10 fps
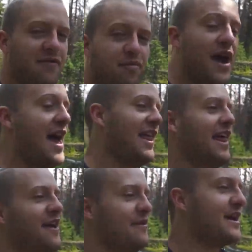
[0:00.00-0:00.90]
of
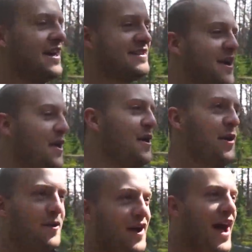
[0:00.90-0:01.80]
breath because
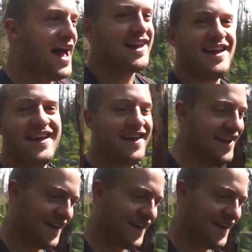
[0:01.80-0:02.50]
we're hiking.